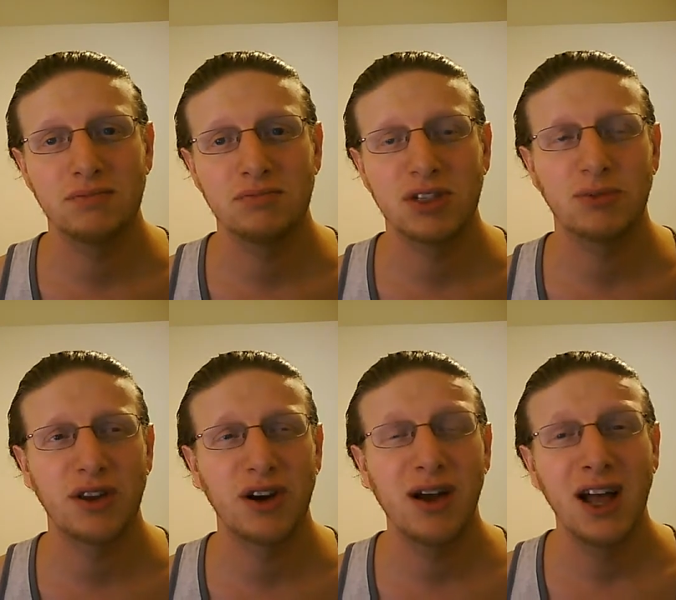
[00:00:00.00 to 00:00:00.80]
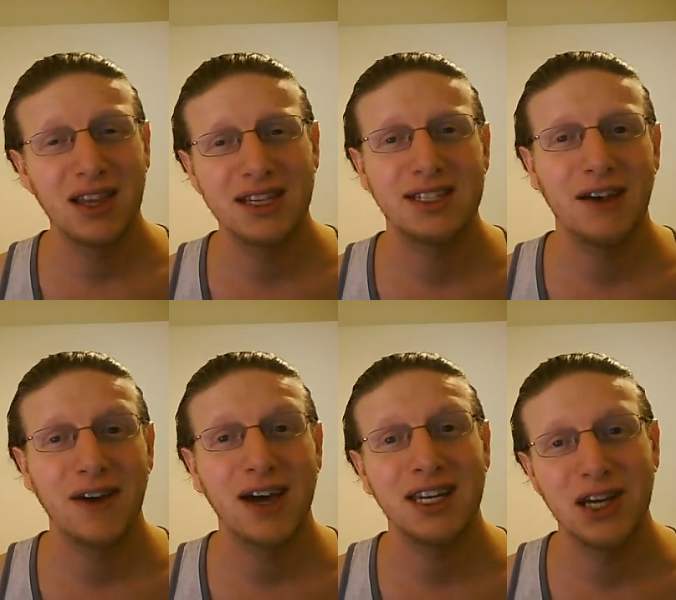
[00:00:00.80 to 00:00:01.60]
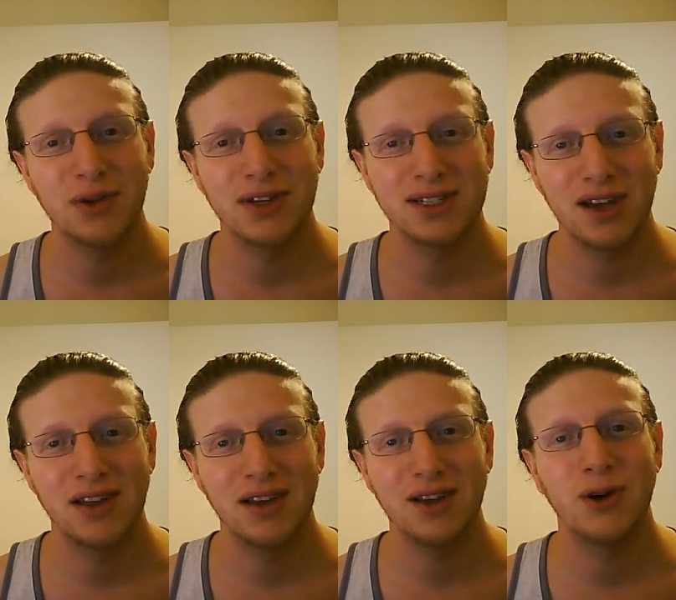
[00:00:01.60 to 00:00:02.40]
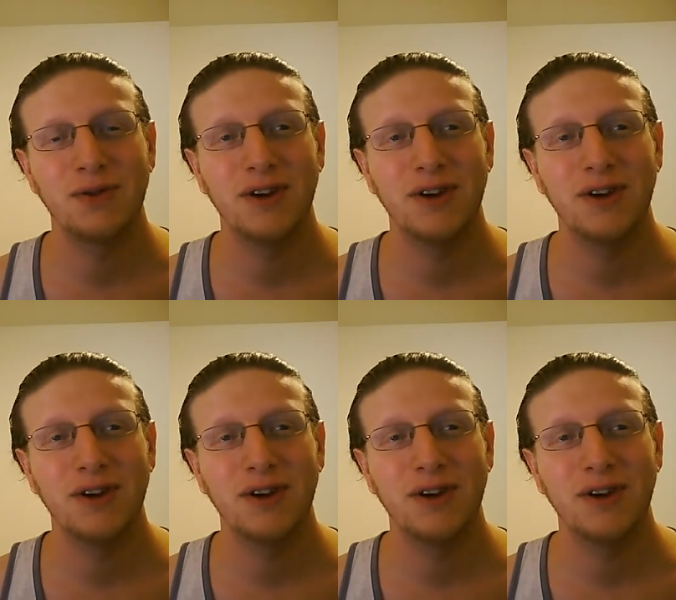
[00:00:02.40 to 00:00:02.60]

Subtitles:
Somewhere in there. Let's, if I had to go with a solid, you know,